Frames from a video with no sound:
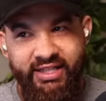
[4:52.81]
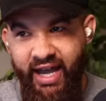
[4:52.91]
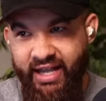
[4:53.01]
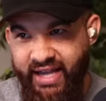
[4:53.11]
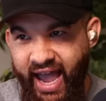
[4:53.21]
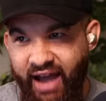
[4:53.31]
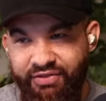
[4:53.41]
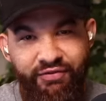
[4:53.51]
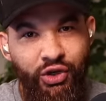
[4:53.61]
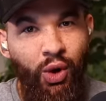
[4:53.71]
to have
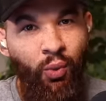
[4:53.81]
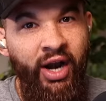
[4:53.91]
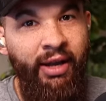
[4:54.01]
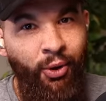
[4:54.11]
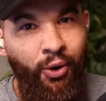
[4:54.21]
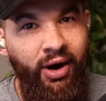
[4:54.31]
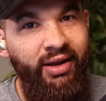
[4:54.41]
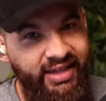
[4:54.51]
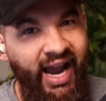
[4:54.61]
the viewer wanting more,